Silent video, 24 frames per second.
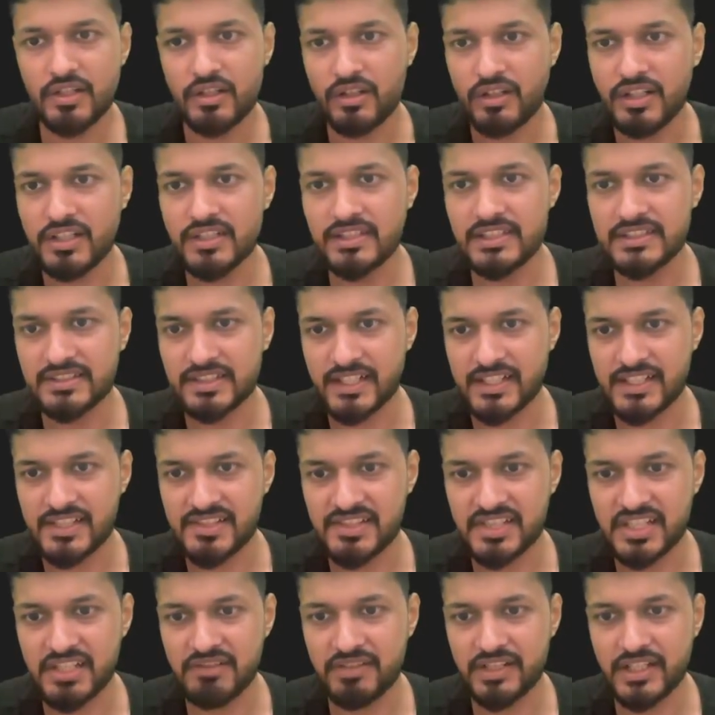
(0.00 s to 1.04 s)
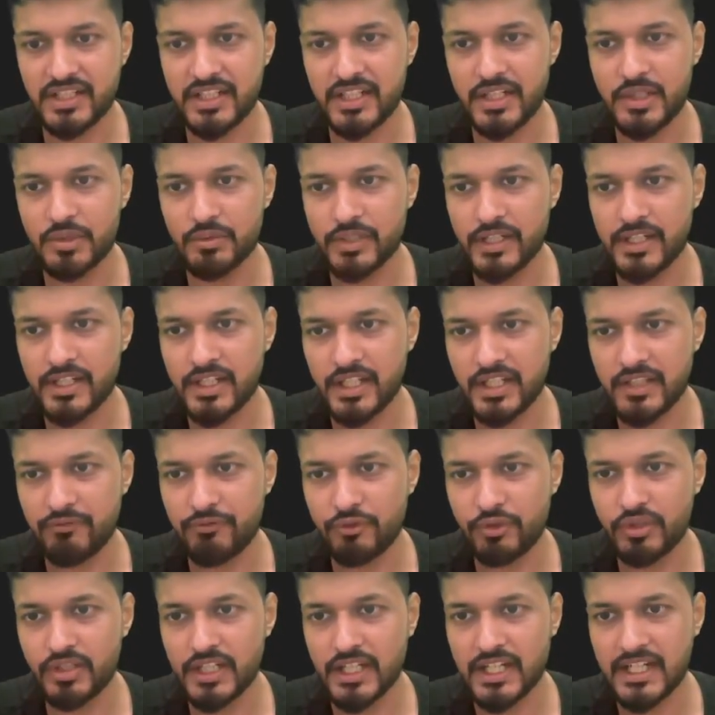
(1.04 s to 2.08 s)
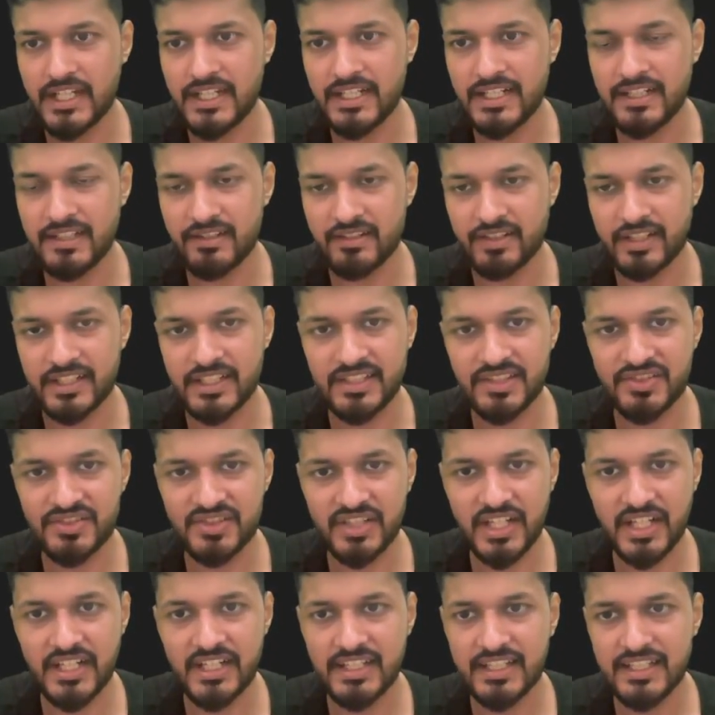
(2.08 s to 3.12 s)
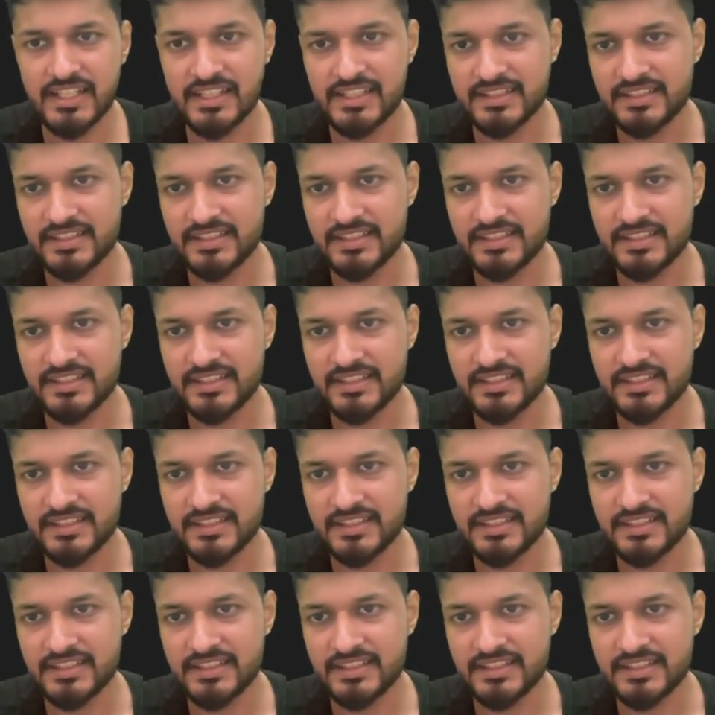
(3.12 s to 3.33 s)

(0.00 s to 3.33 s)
all the threads T1, T2 and T4 are in running state.